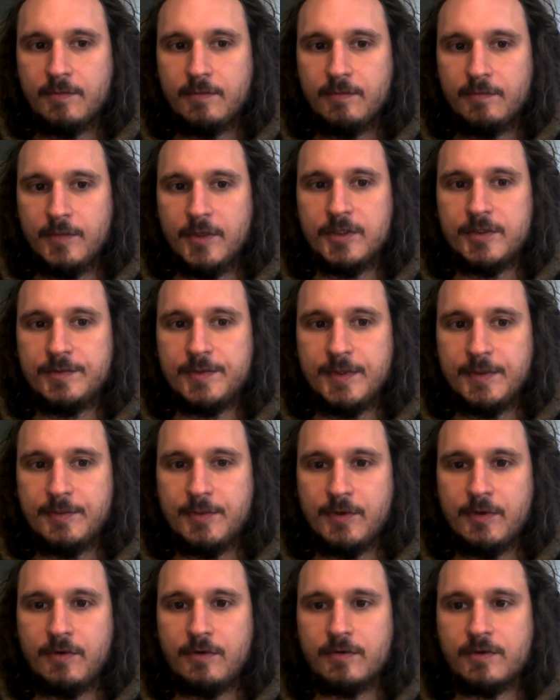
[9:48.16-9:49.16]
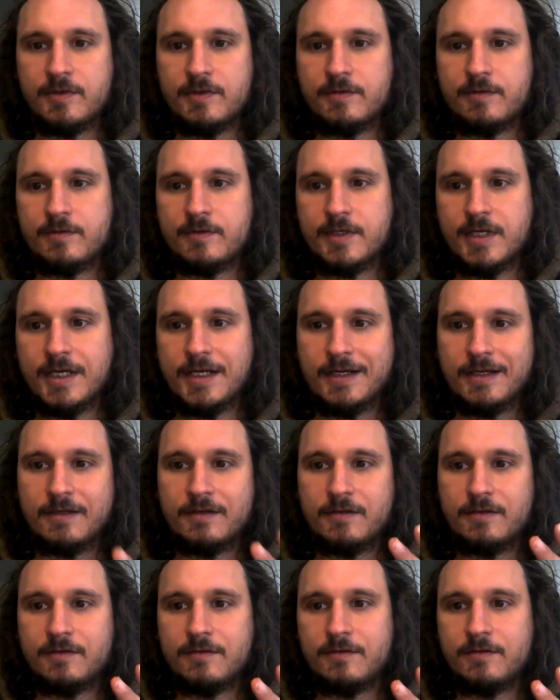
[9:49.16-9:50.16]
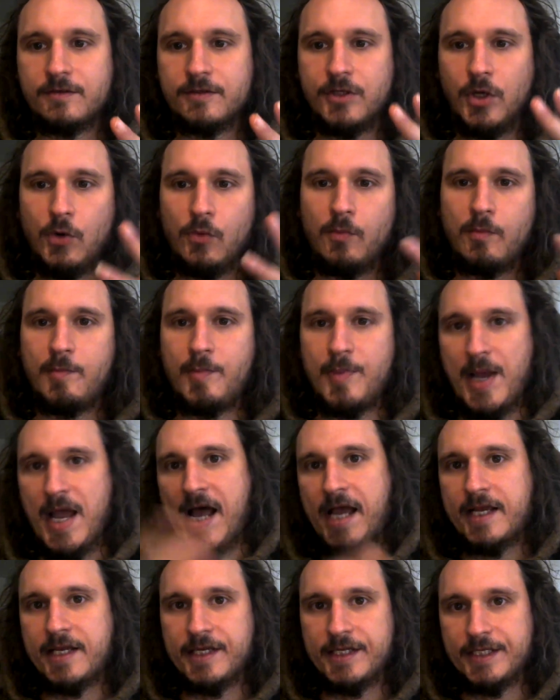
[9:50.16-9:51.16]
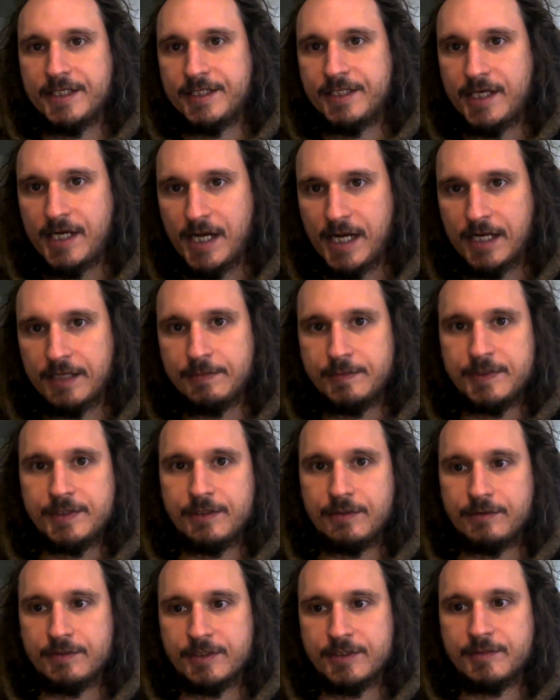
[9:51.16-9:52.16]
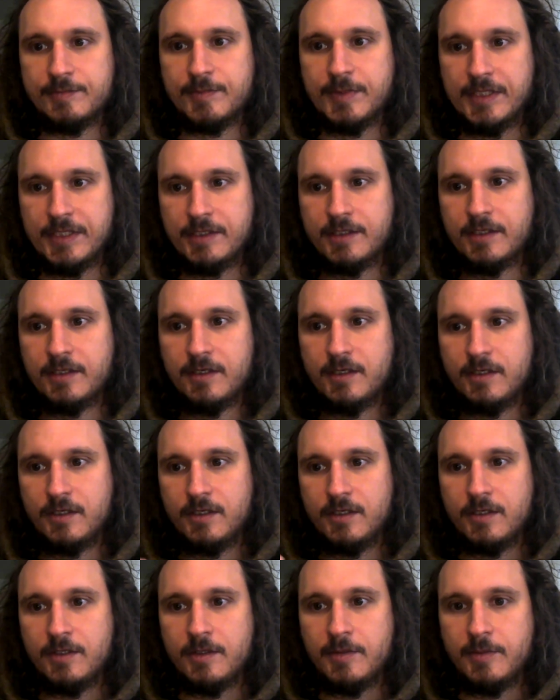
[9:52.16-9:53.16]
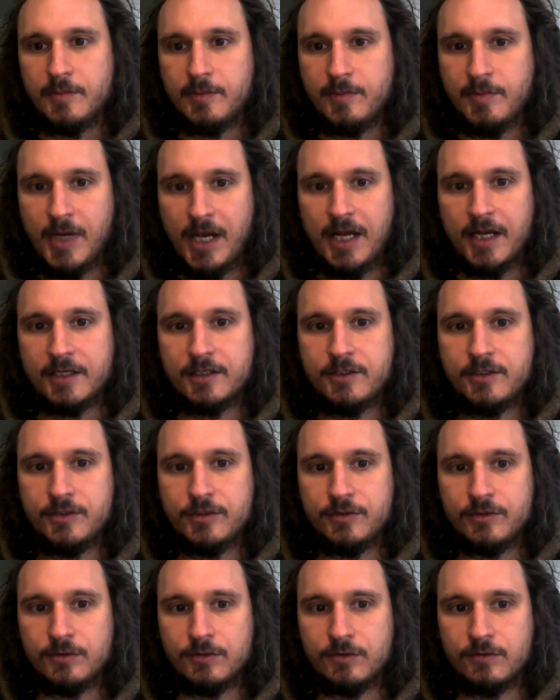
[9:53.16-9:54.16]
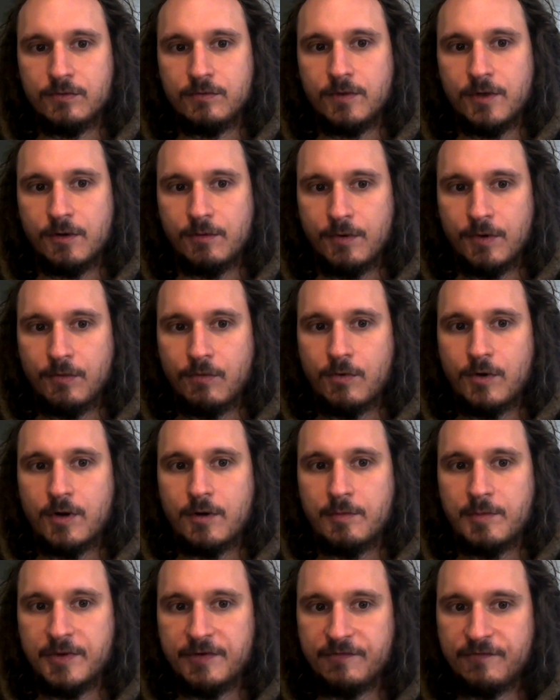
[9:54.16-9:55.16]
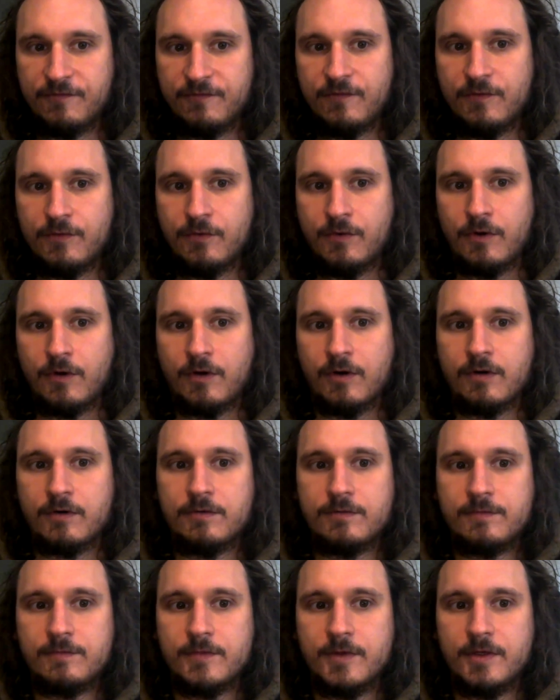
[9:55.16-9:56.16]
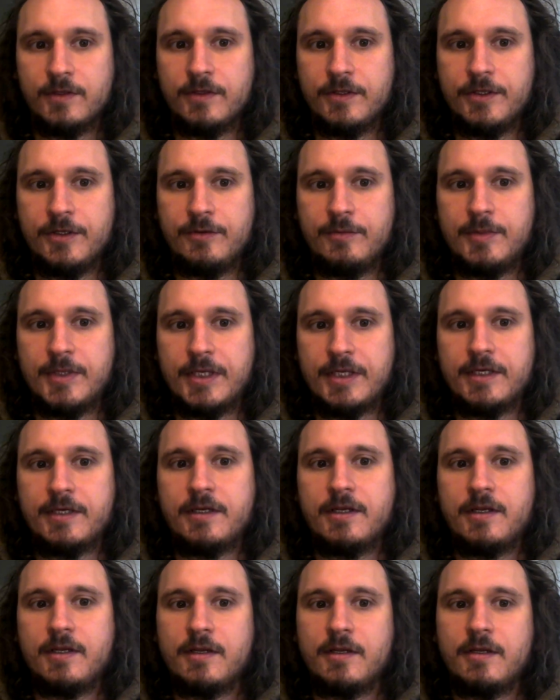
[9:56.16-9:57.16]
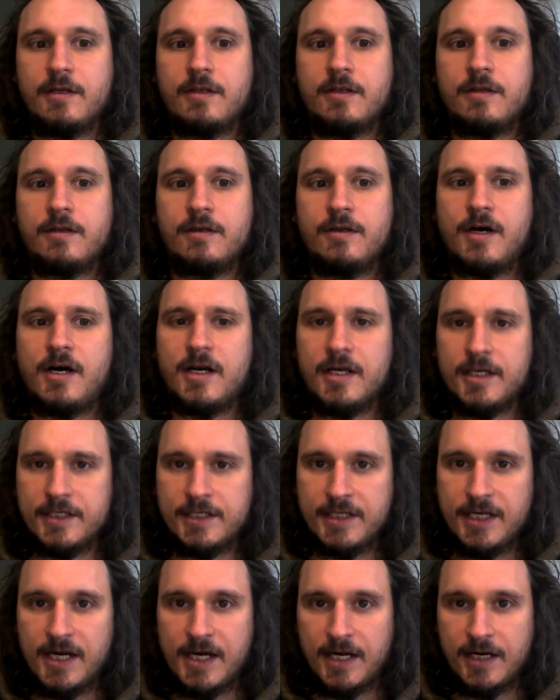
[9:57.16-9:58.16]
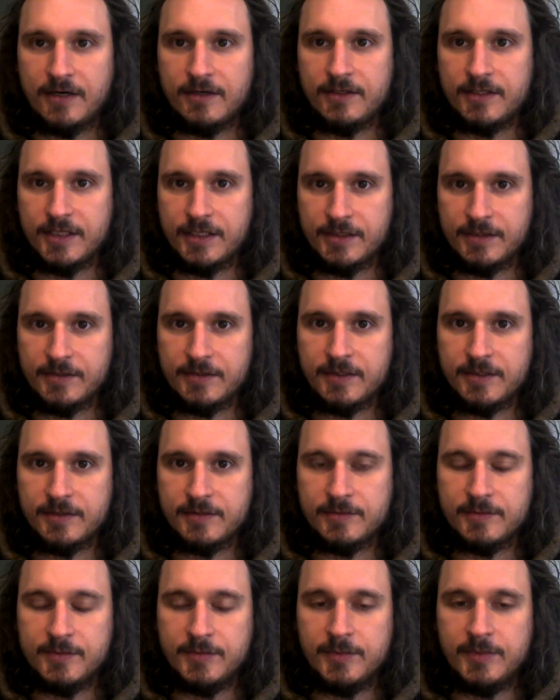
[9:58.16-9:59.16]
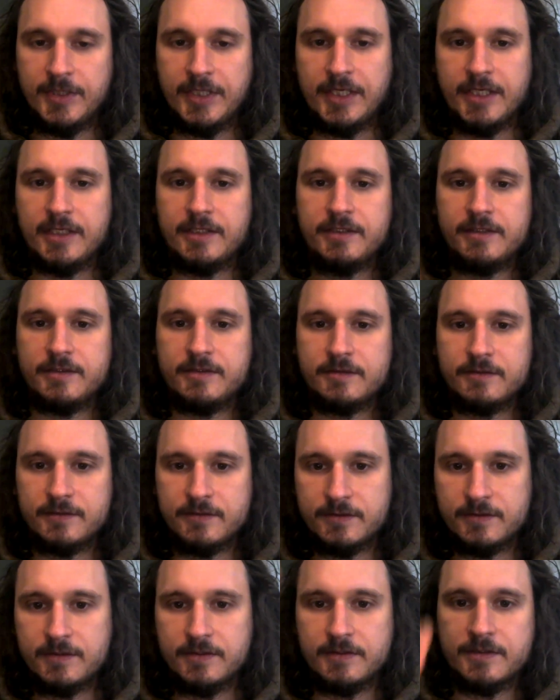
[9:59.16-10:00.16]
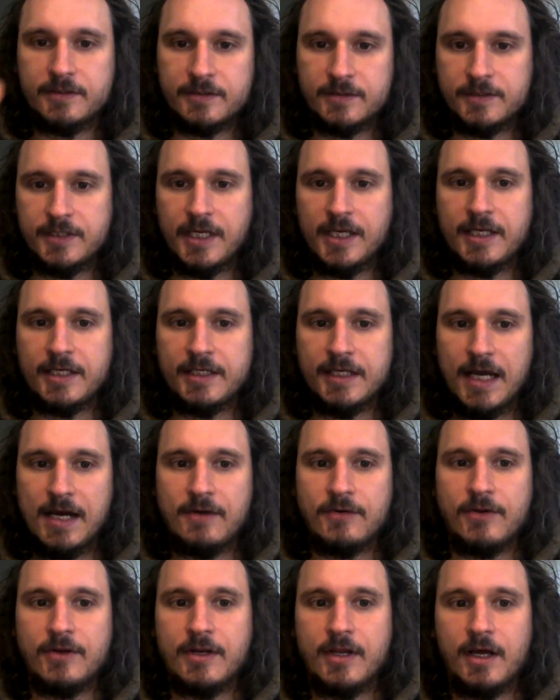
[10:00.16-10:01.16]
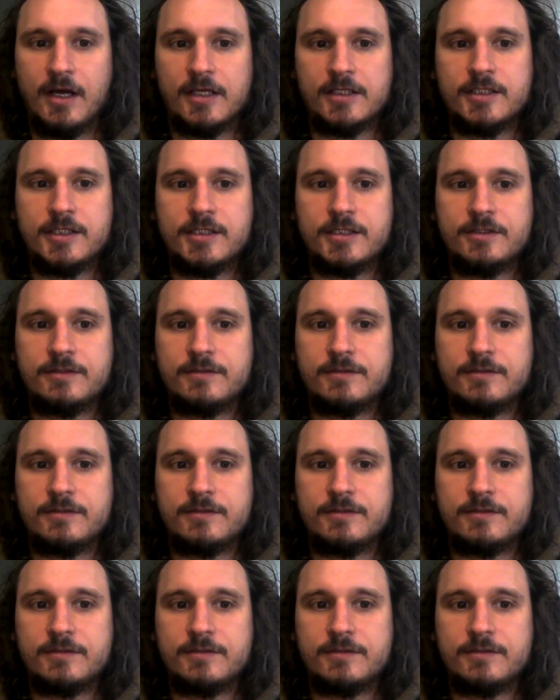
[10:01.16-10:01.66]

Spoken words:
most people kind of go back in time, so to speak, back to where we were before a little bit, not entirely, but taken down a notch.